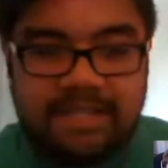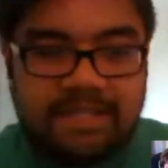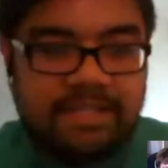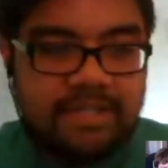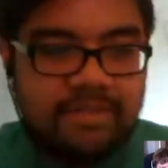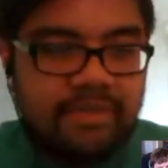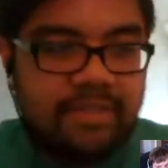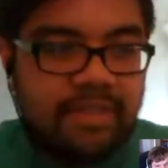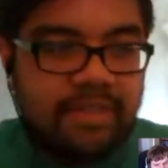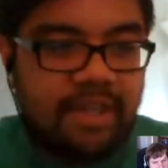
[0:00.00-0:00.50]

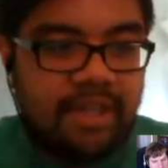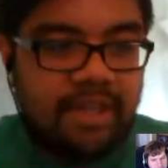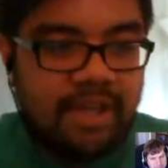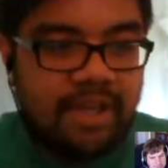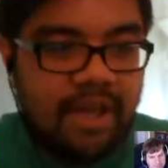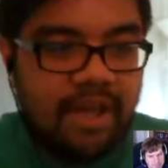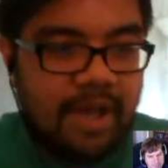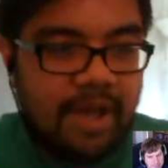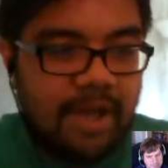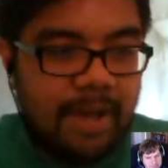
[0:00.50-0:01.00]
So I think
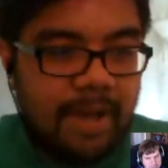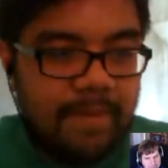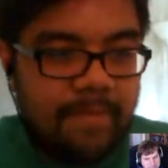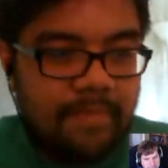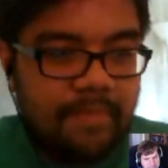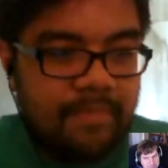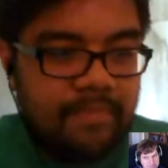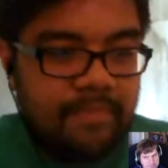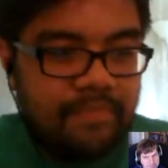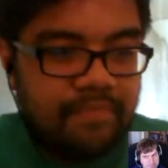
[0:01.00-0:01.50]

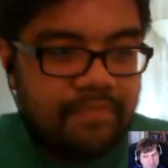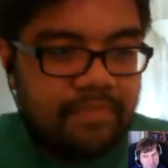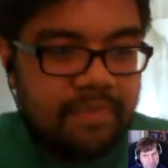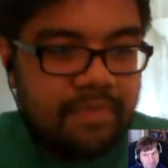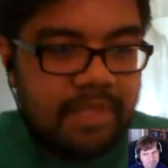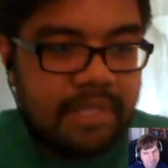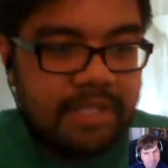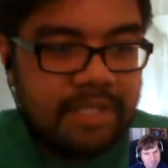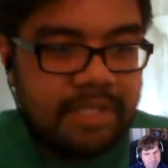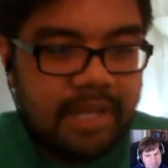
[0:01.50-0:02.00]

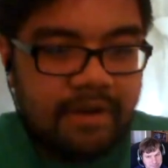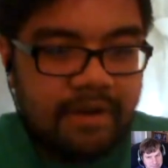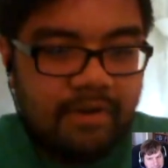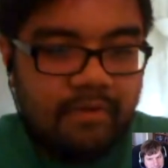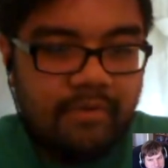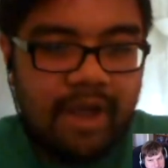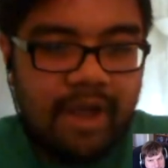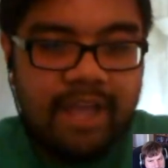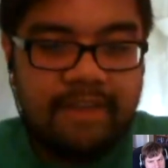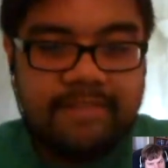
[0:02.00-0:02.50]
this letter
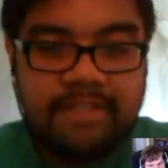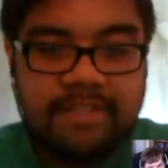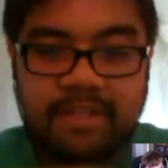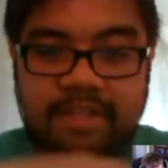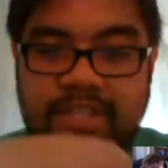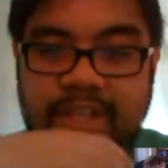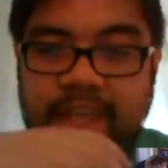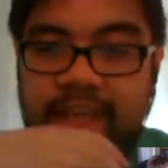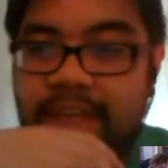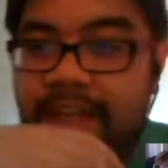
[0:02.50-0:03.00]
arrives the
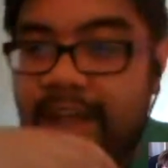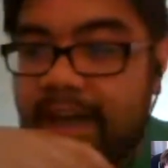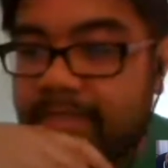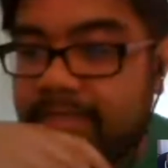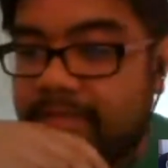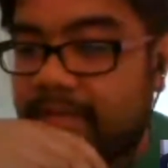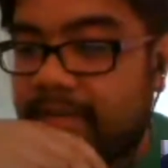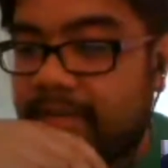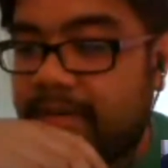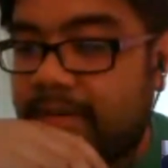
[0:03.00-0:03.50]
day
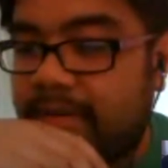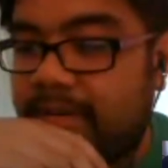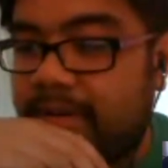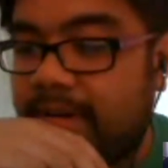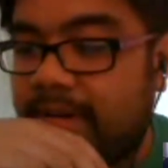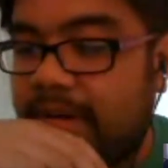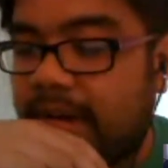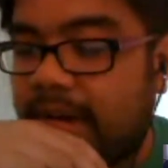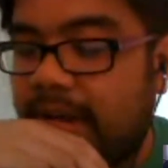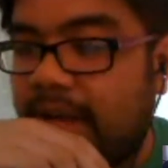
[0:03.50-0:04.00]
after
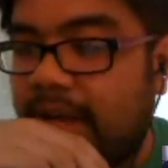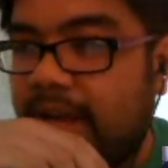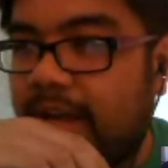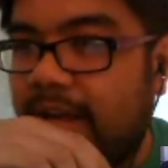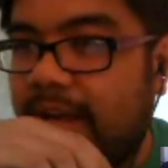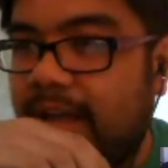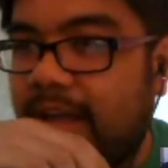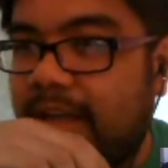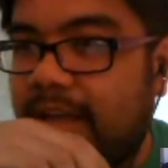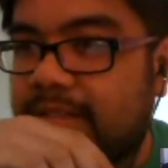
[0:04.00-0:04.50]

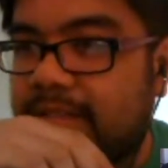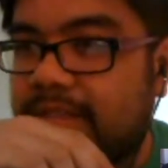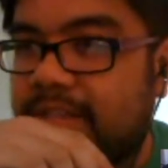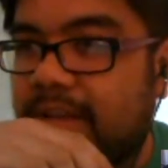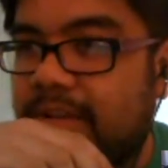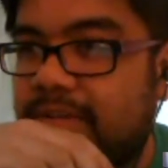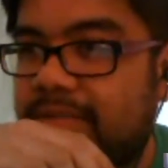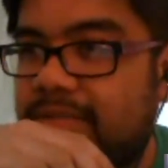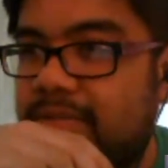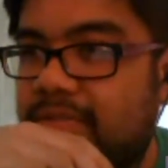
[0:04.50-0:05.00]

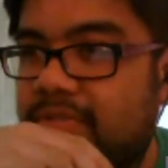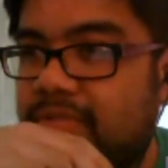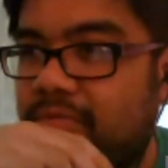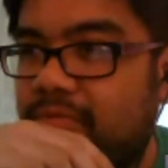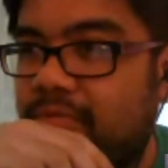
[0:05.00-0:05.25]
Alexandra's